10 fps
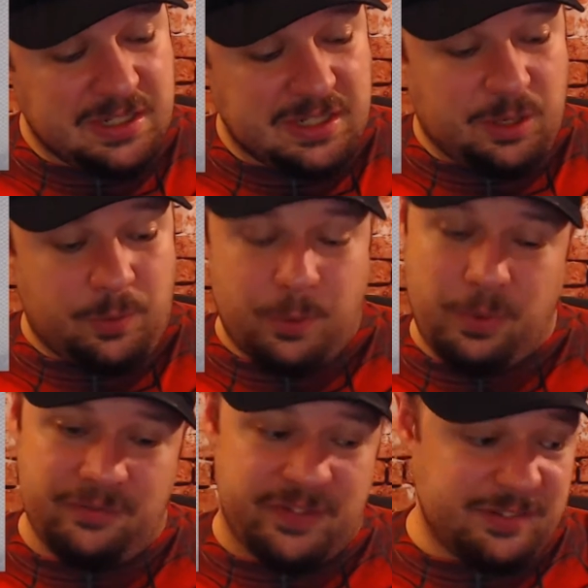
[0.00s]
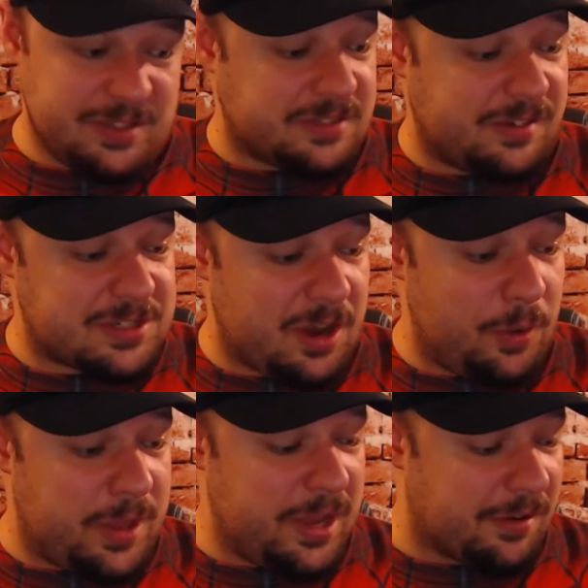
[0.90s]
We went villain, so let's go
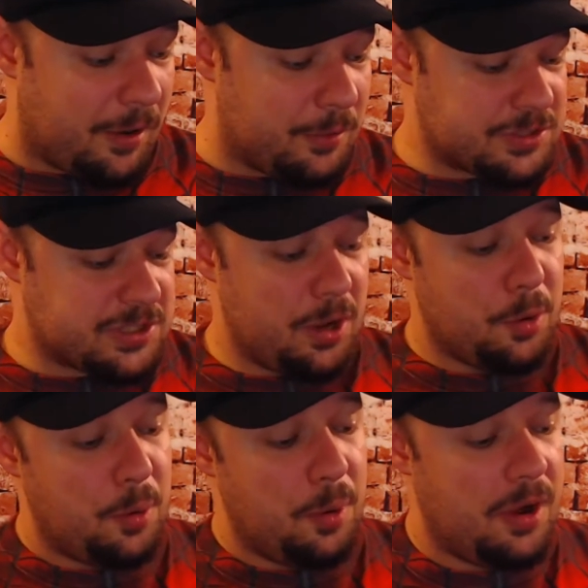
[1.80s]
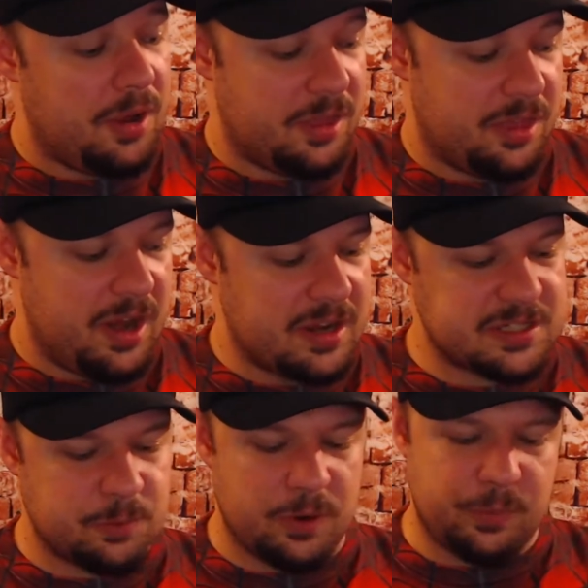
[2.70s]
hero. So the
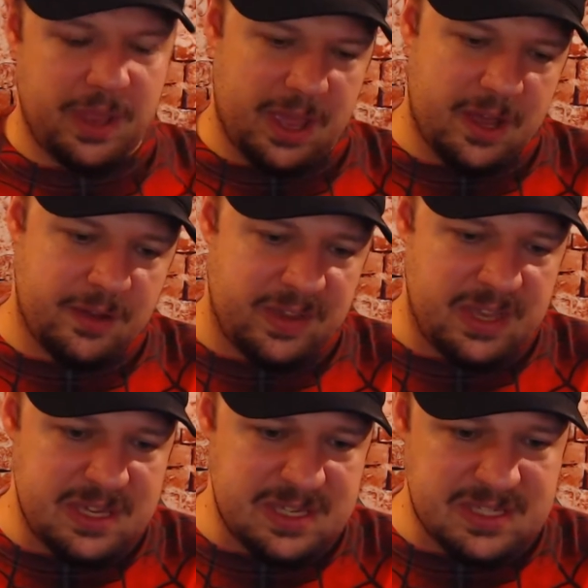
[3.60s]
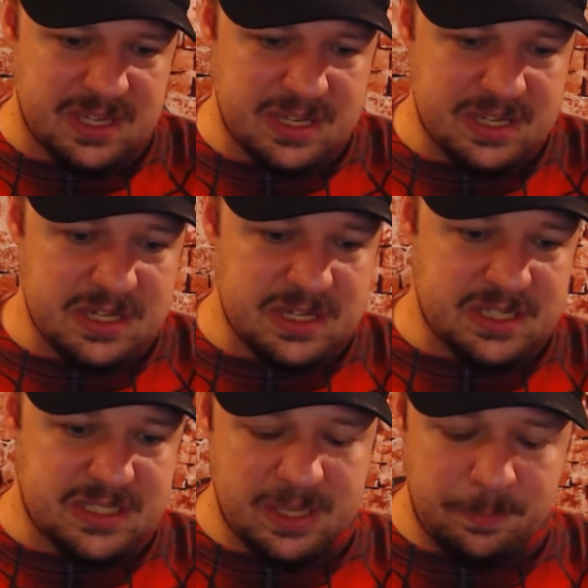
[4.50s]
next one we have is
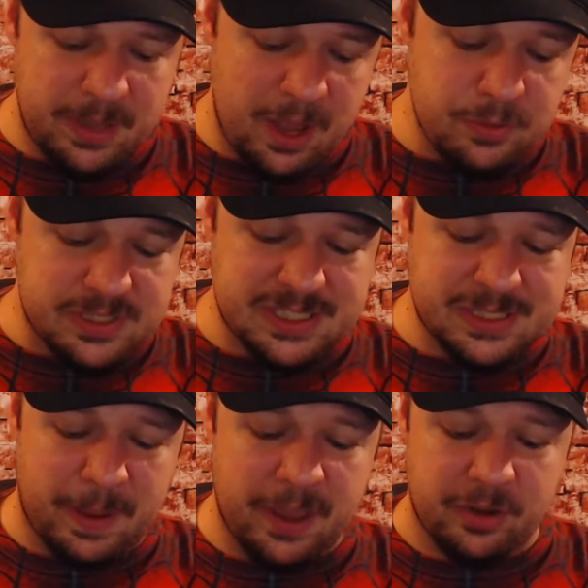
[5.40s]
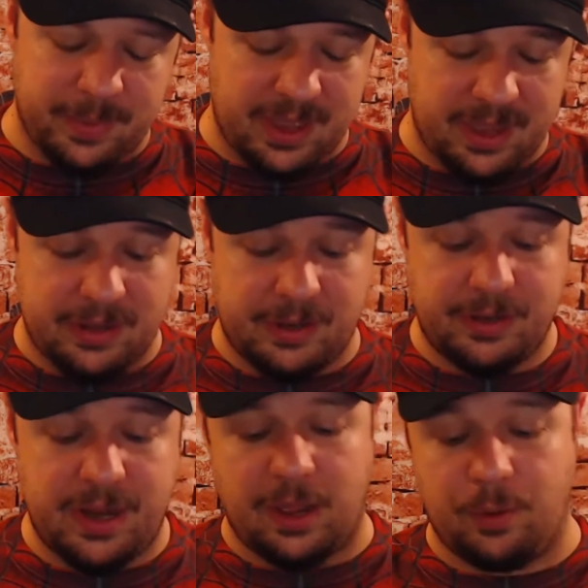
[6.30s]
Symbiote Spider-Man.
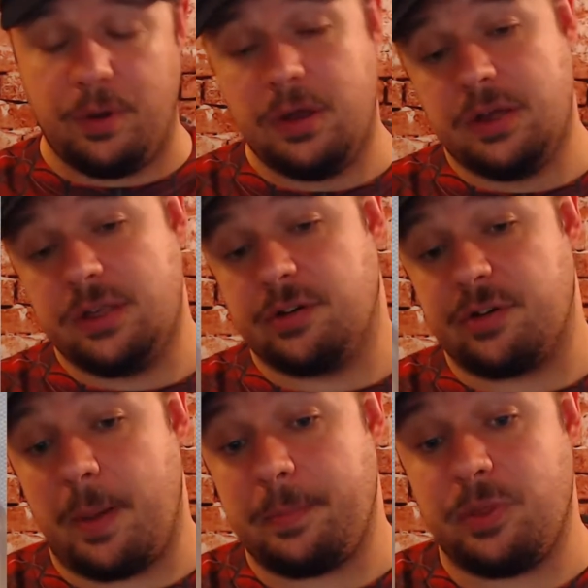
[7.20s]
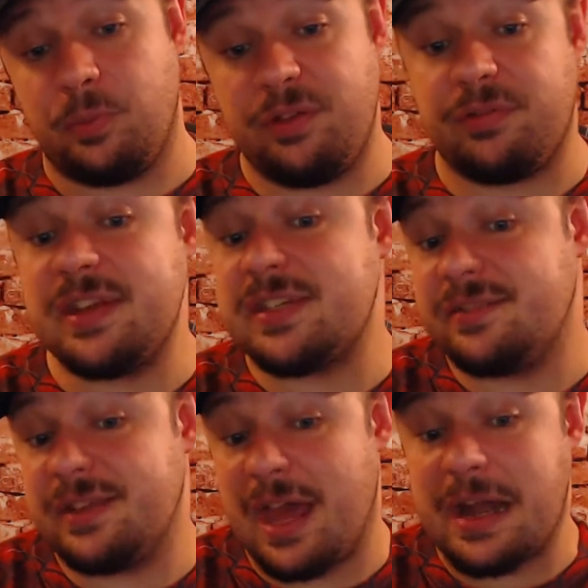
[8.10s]
Now, you'll remember that we
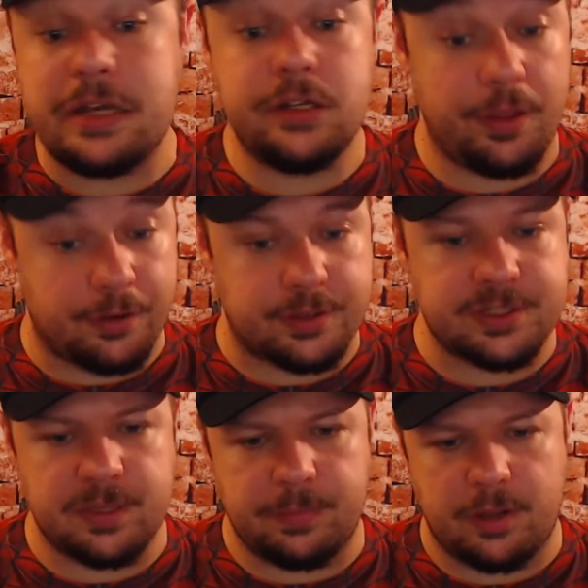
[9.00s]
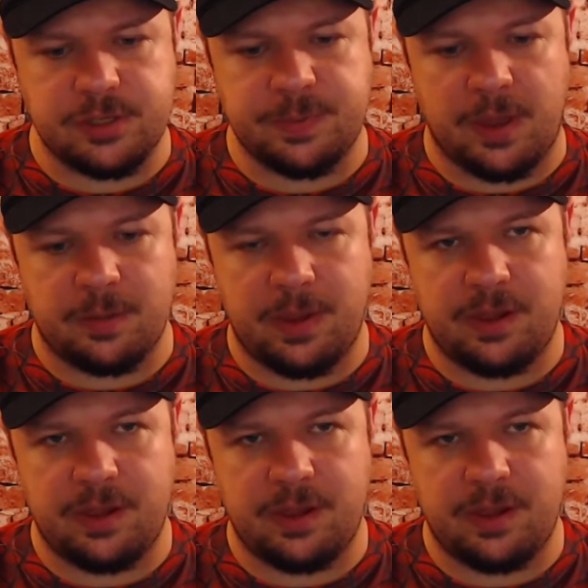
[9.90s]
recently got another Symbiote Spider-Man,